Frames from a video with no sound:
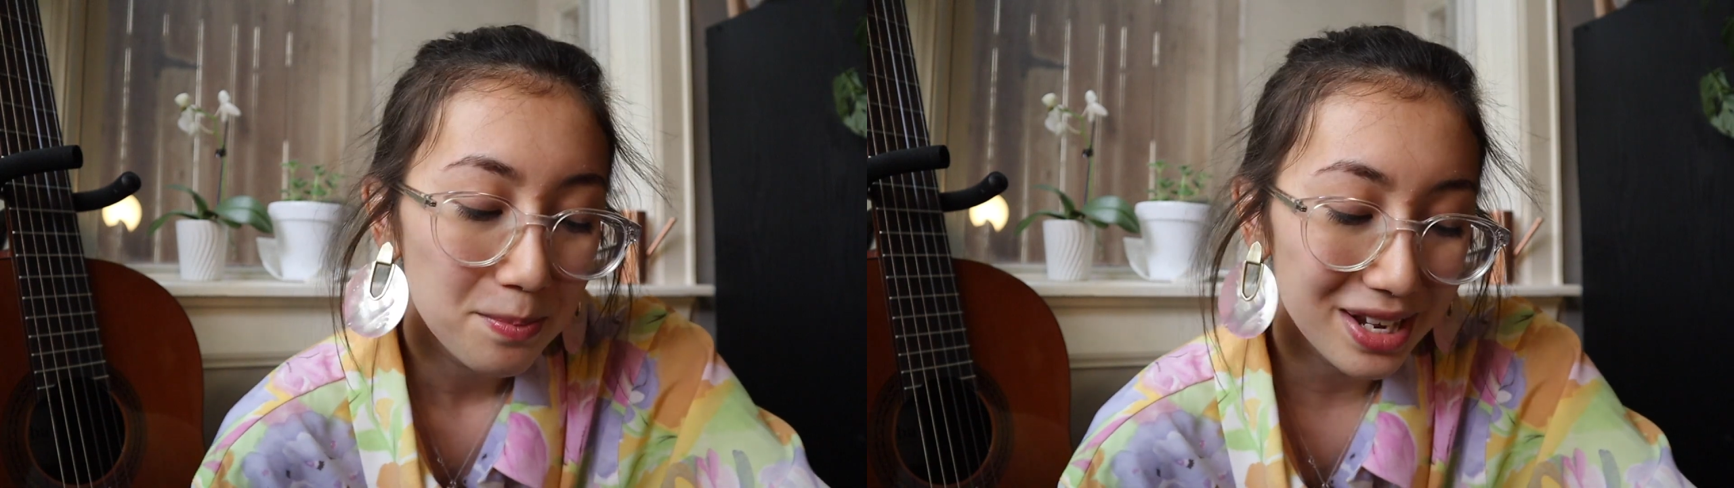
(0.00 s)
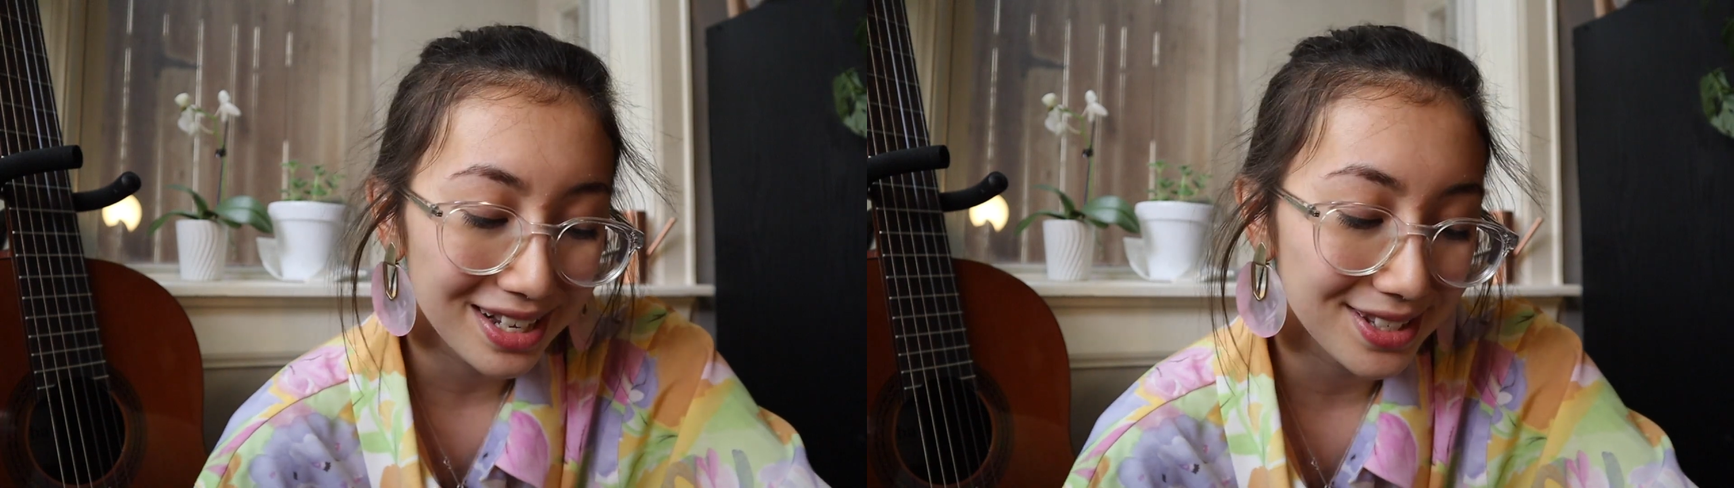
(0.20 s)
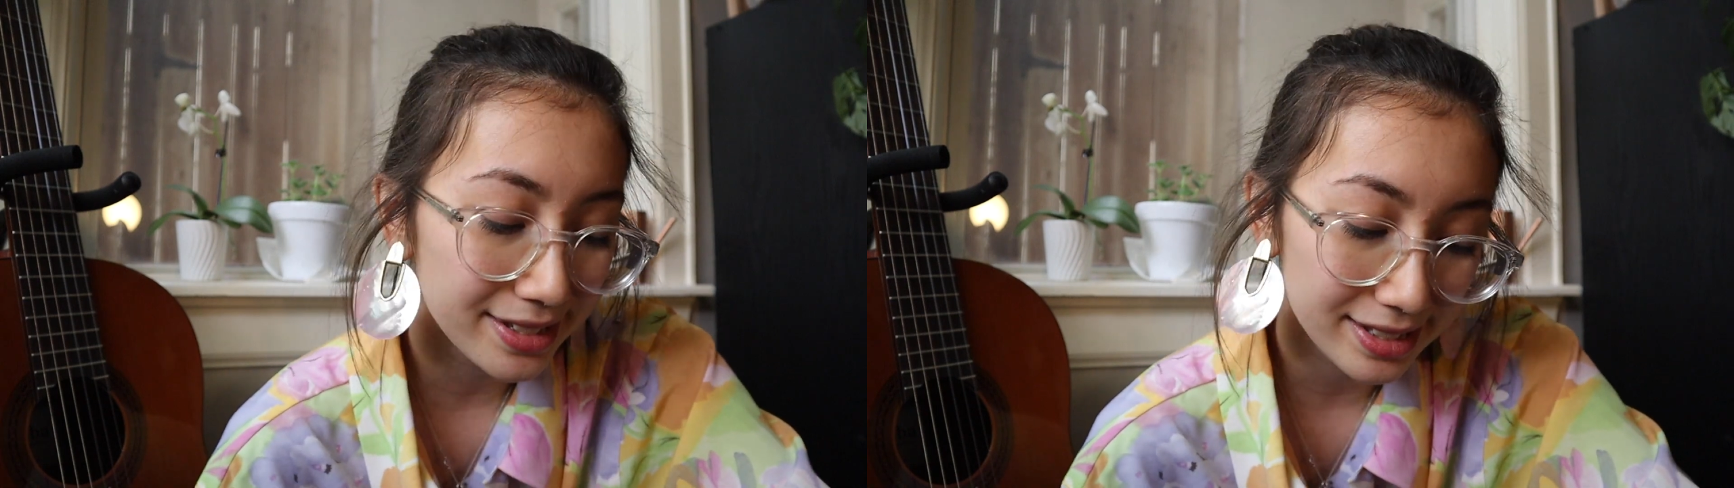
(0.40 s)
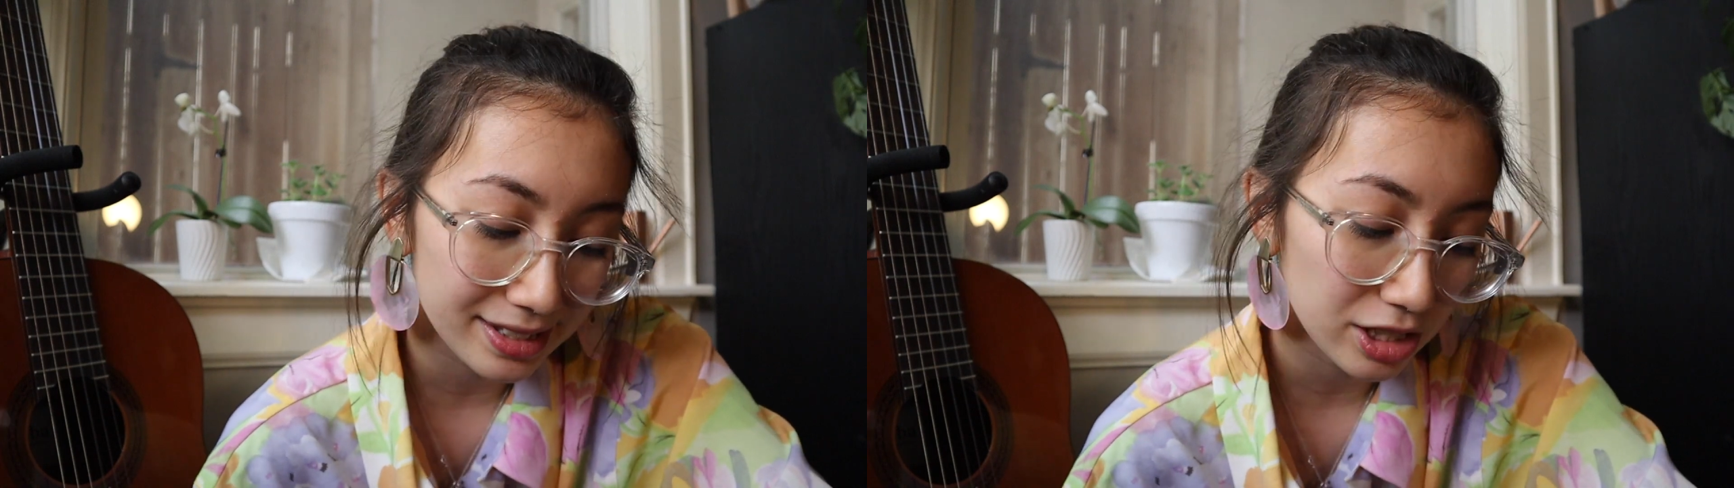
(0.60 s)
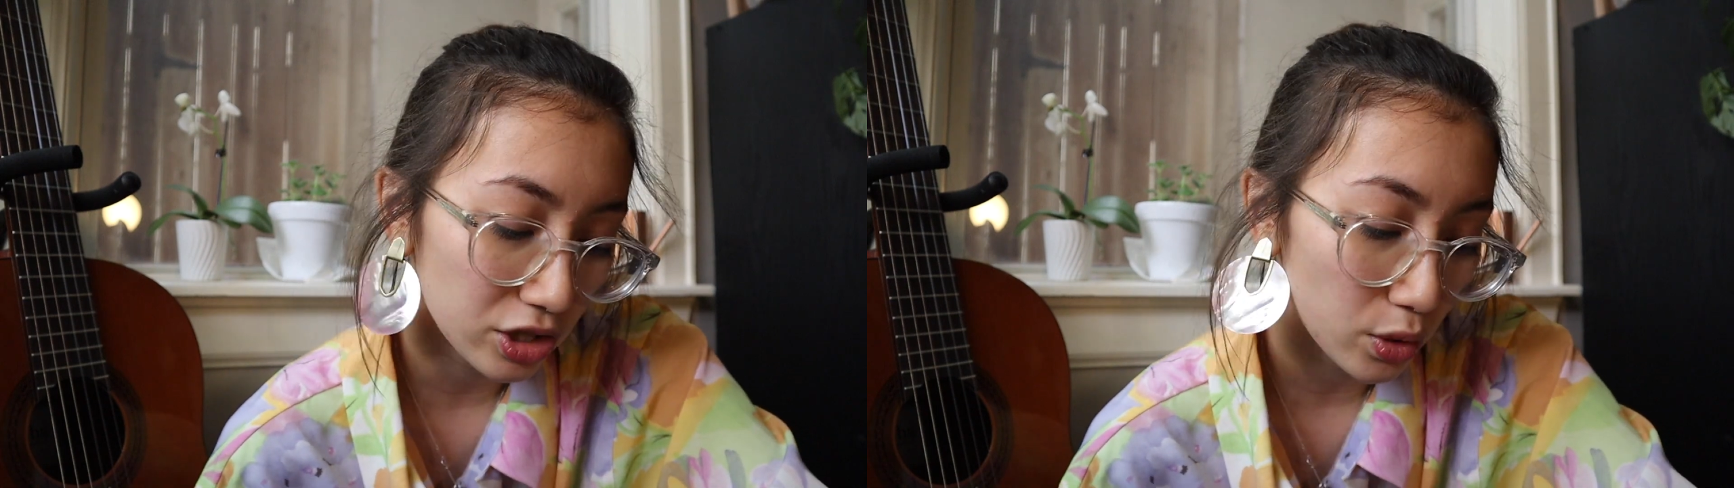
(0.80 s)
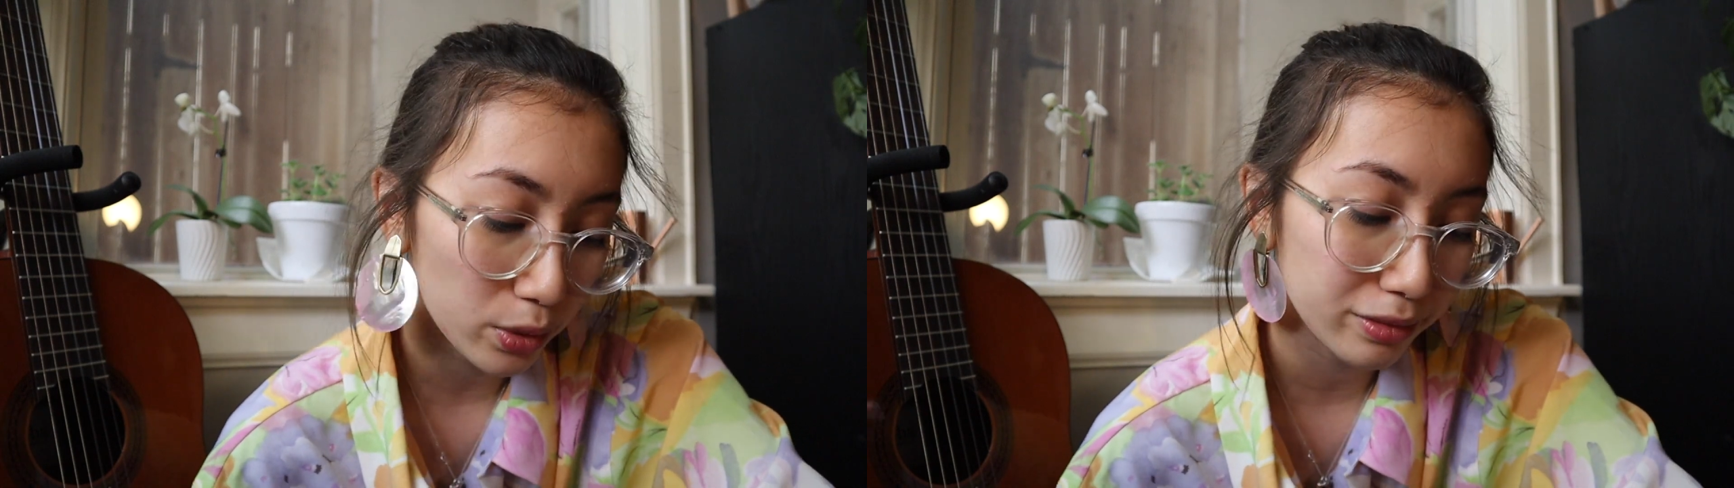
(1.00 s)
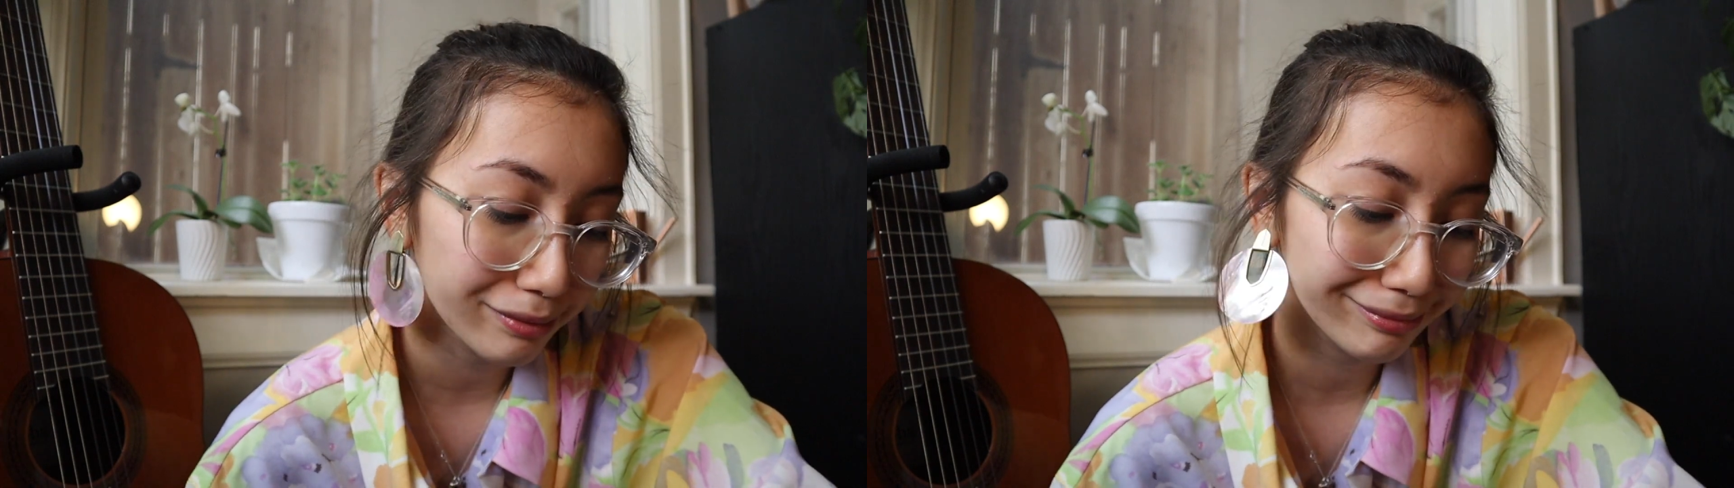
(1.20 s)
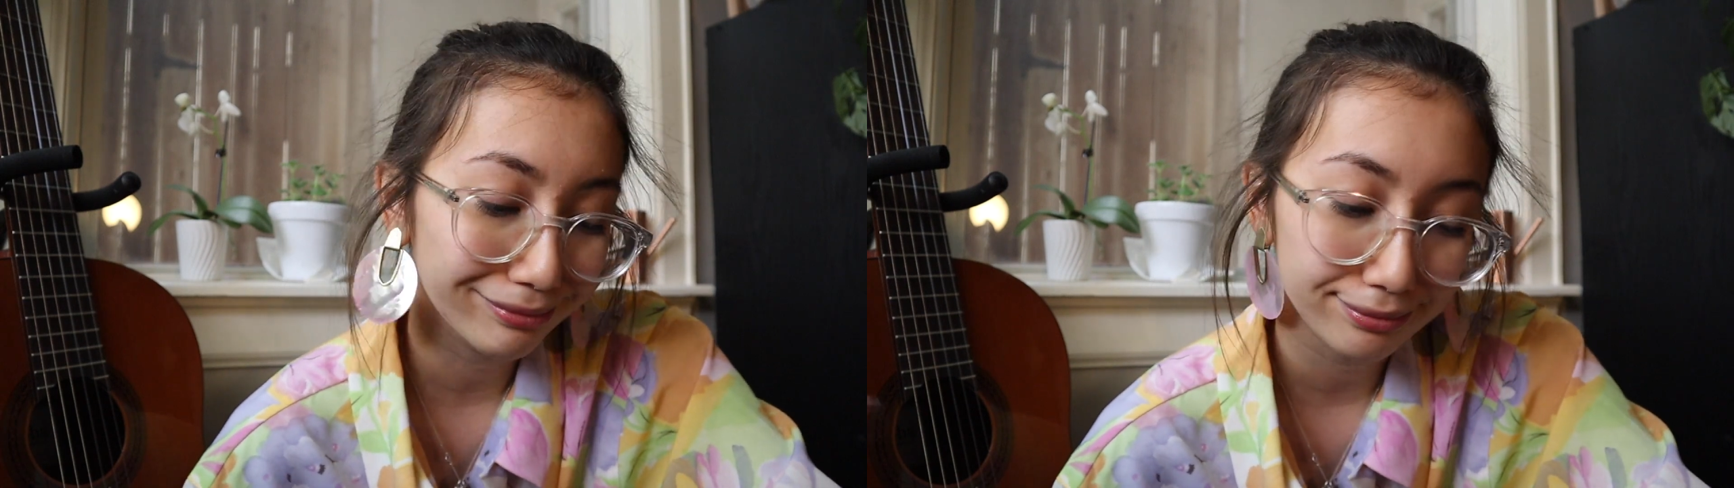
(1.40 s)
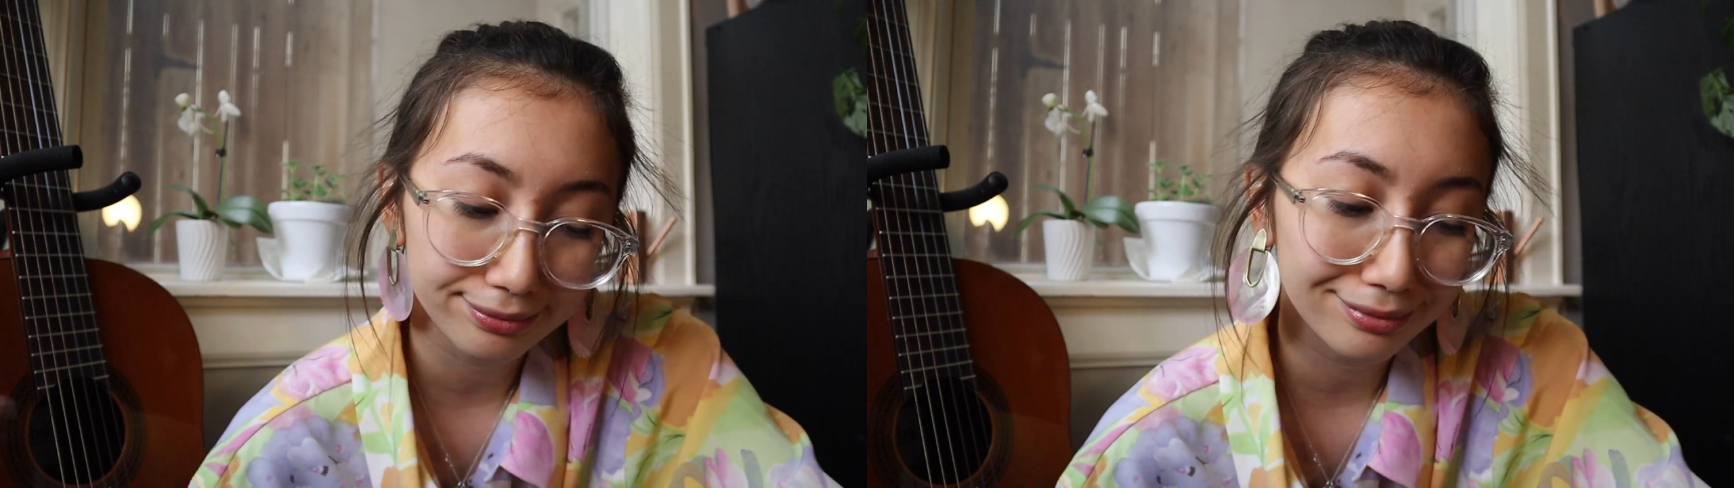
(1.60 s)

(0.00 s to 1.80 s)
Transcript: because, you know,